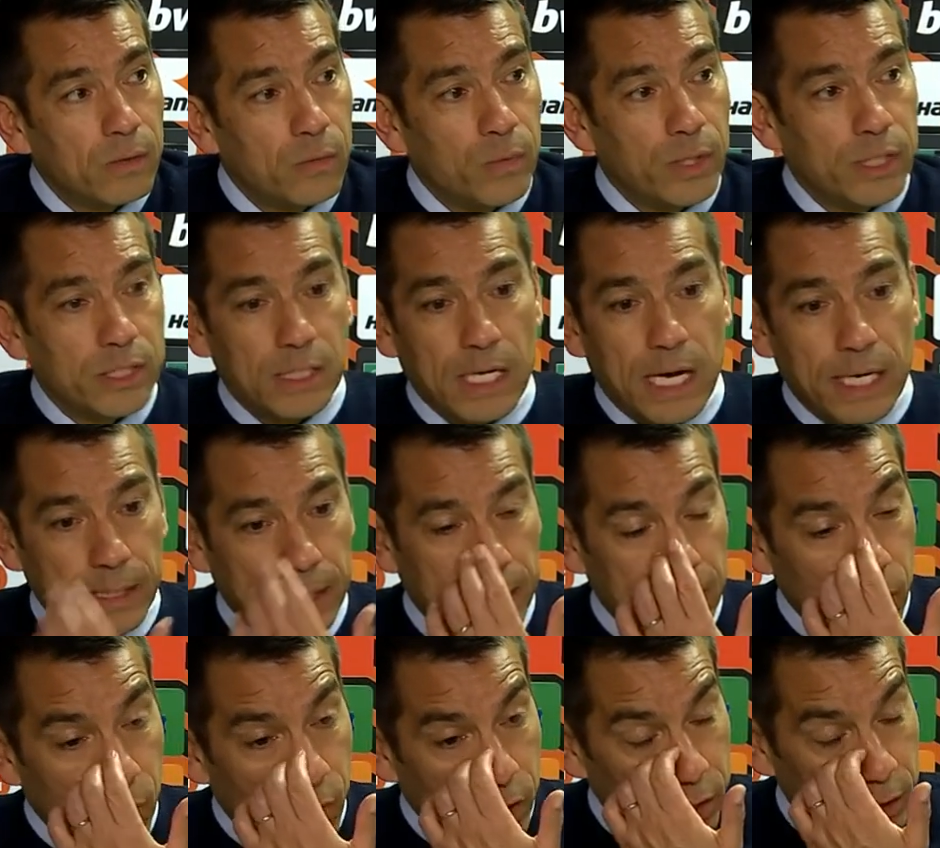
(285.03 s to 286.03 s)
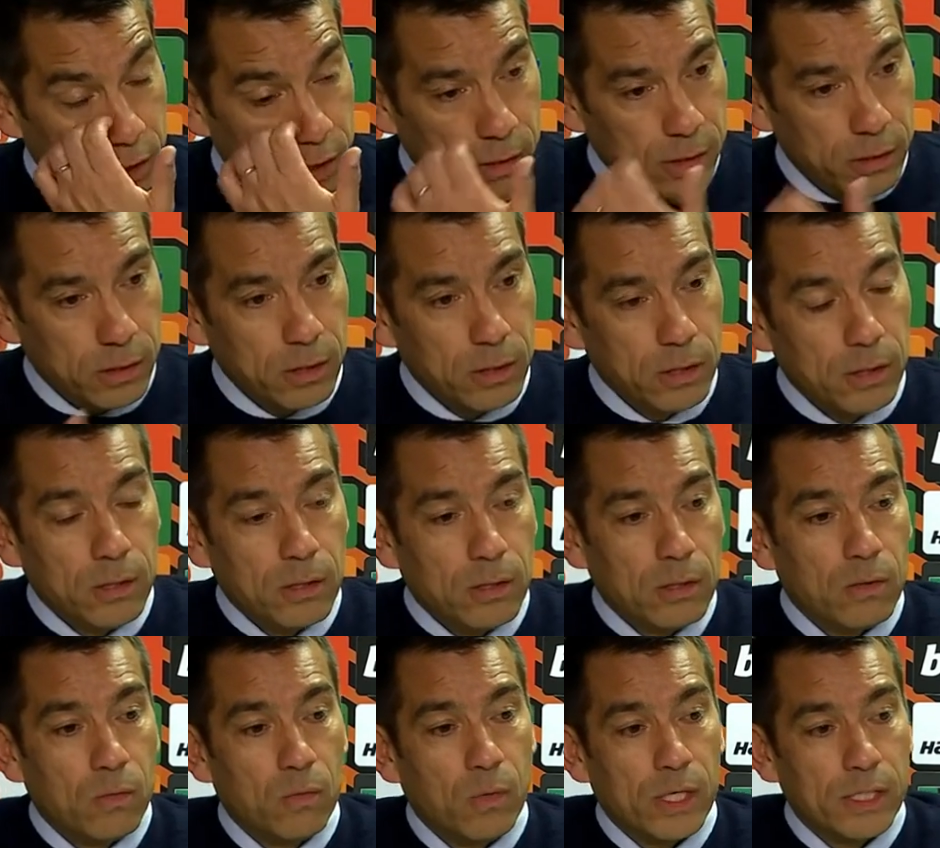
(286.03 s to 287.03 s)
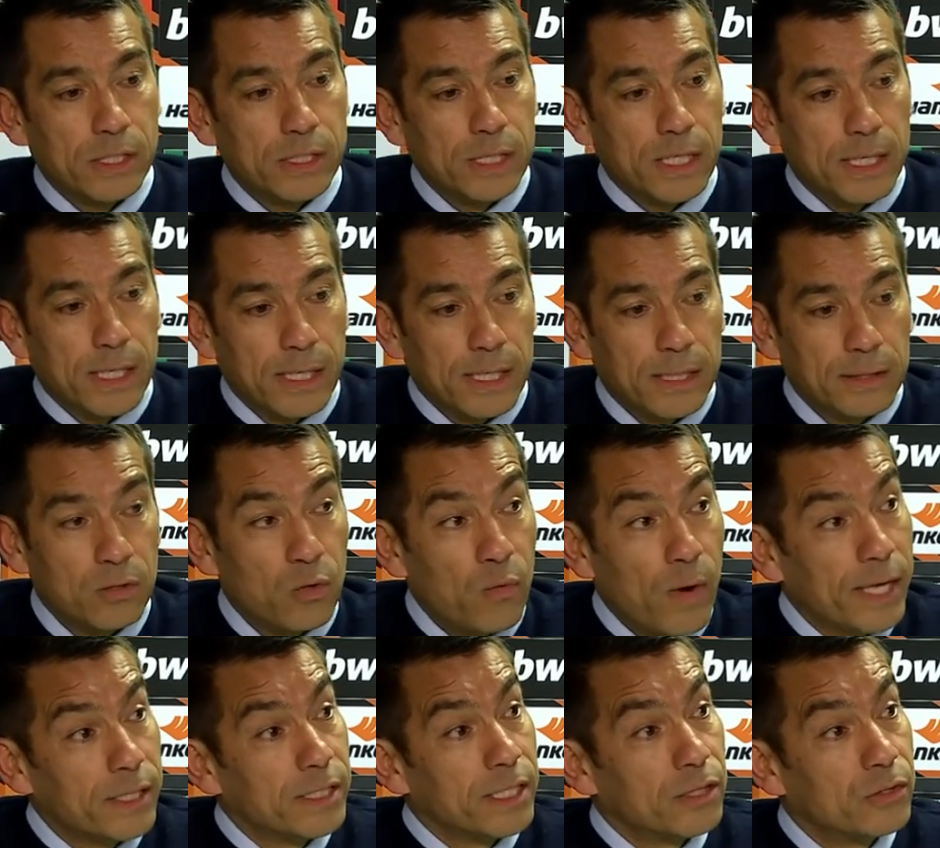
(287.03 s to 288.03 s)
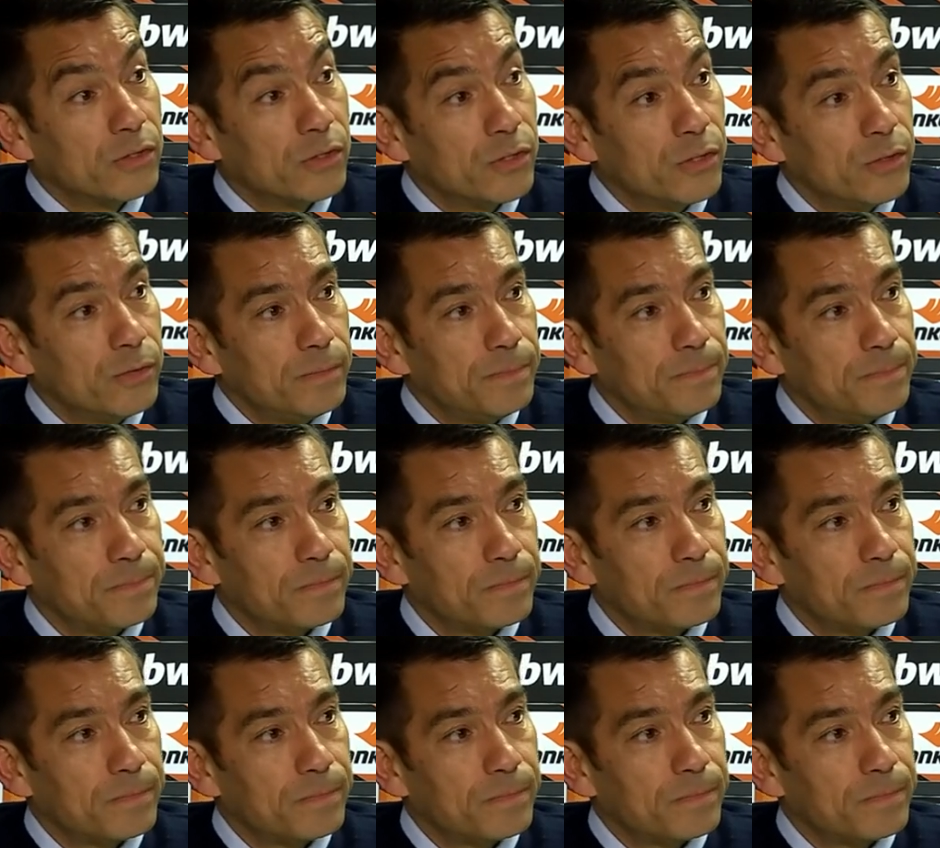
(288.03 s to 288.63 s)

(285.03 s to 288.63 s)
which I think was the right thing to do.